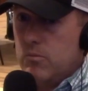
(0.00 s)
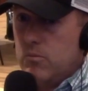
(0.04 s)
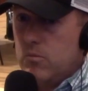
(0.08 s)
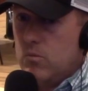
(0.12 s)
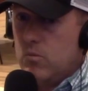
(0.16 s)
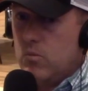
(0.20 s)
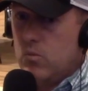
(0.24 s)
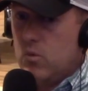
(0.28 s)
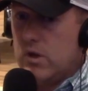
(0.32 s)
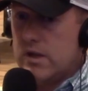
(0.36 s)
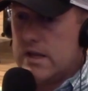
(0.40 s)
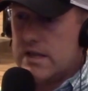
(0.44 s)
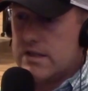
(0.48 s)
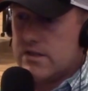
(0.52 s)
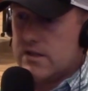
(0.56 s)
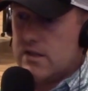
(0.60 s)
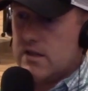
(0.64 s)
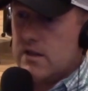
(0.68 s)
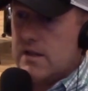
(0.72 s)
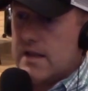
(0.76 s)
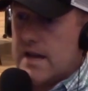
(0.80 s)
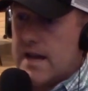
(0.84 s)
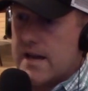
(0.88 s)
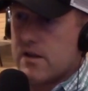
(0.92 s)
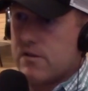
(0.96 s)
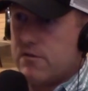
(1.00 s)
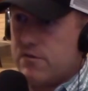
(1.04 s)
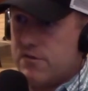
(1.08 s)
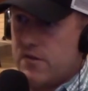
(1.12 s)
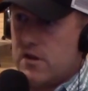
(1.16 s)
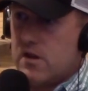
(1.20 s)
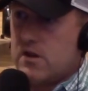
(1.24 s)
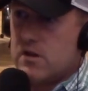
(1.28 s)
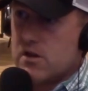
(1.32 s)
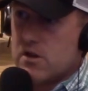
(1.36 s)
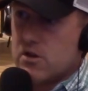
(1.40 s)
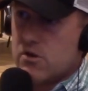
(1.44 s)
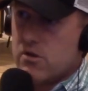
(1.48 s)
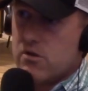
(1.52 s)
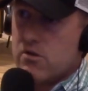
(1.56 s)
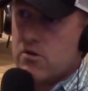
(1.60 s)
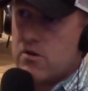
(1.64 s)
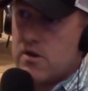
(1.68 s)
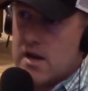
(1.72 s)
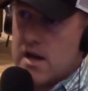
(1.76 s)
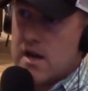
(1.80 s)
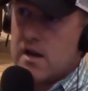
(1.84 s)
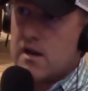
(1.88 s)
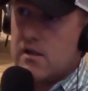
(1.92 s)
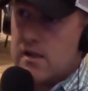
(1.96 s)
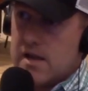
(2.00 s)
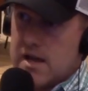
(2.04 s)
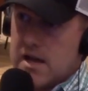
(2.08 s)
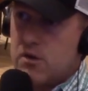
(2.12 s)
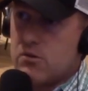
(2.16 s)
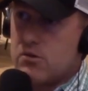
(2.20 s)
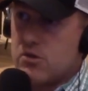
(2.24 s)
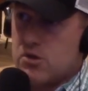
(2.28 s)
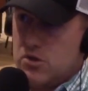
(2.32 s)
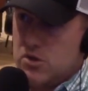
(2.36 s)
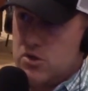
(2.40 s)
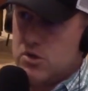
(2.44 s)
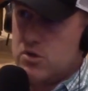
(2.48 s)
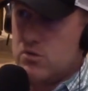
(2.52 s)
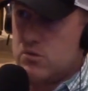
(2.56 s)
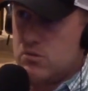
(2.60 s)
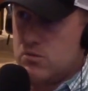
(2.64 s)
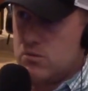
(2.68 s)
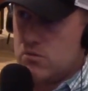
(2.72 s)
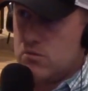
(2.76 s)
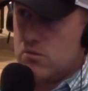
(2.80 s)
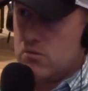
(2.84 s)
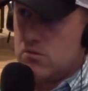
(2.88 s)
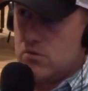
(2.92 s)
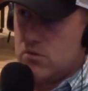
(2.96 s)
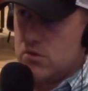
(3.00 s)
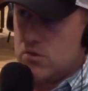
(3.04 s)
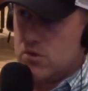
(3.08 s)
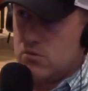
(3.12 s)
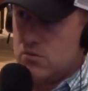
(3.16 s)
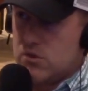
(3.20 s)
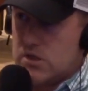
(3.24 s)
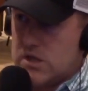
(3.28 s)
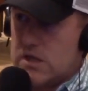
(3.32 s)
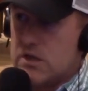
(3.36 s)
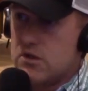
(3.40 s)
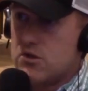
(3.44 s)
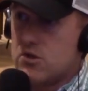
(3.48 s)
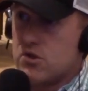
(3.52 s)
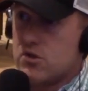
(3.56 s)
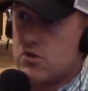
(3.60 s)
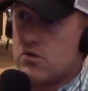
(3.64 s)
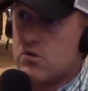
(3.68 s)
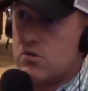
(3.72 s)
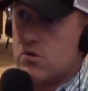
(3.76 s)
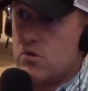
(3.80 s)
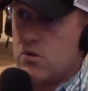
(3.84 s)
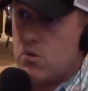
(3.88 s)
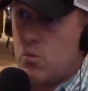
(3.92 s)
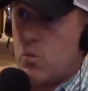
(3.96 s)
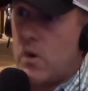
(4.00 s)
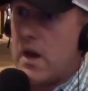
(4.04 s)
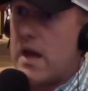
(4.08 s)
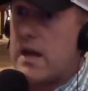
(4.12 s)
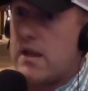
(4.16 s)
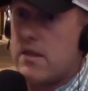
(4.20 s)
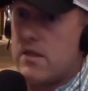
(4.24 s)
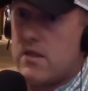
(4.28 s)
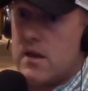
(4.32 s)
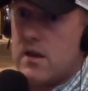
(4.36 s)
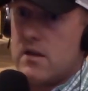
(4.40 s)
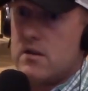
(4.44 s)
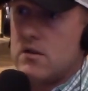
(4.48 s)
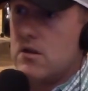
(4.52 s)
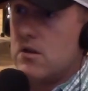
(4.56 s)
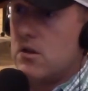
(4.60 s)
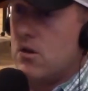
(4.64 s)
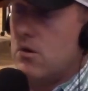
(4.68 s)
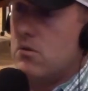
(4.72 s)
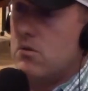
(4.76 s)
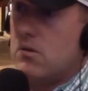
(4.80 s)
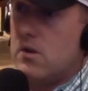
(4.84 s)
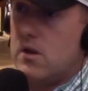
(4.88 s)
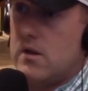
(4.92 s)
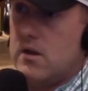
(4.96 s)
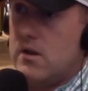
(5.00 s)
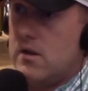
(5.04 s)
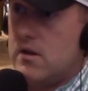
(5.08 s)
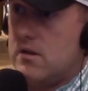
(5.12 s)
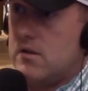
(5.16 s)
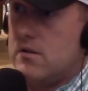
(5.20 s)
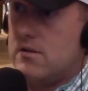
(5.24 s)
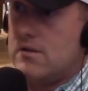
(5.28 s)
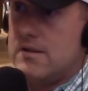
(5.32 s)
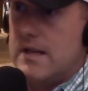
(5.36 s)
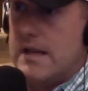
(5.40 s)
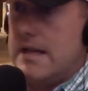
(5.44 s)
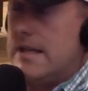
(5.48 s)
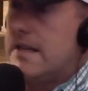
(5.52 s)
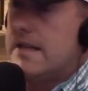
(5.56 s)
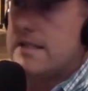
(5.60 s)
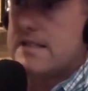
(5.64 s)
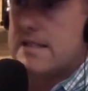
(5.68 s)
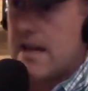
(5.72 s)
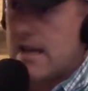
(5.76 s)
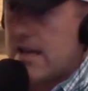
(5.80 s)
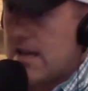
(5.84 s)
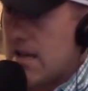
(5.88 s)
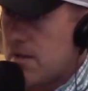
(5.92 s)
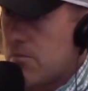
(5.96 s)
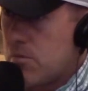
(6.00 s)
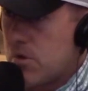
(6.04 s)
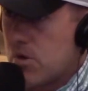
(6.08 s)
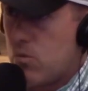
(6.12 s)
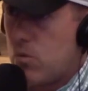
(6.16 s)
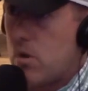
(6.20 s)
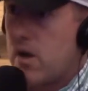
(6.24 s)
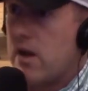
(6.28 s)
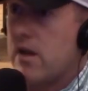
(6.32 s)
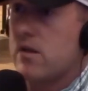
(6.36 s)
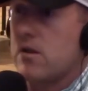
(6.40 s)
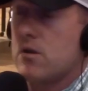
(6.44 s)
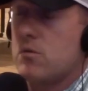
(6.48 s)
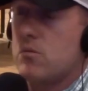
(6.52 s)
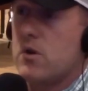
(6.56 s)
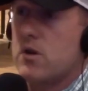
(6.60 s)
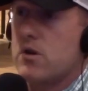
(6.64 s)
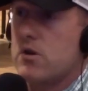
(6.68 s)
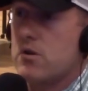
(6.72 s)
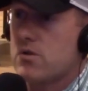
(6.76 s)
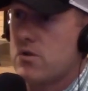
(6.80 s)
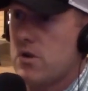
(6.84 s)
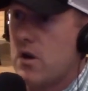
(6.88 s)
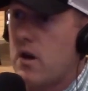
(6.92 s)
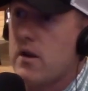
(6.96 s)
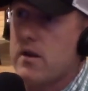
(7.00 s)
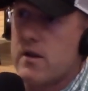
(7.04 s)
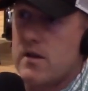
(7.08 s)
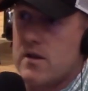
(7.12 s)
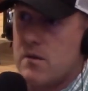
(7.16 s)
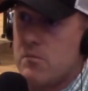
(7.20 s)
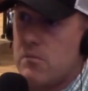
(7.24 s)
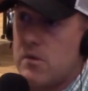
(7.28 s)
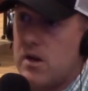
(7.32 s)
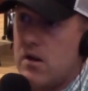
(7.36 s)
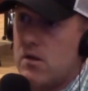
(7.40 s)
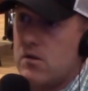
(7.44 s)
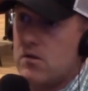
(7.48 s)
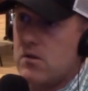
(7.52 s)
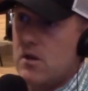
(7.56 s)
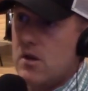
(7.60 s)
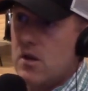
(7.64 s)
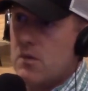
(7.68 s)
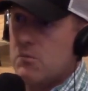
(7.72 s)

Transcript: Well, is it a lack of funding, or they're not allowed to teach the way that, in a dynamic way that what you're talking about?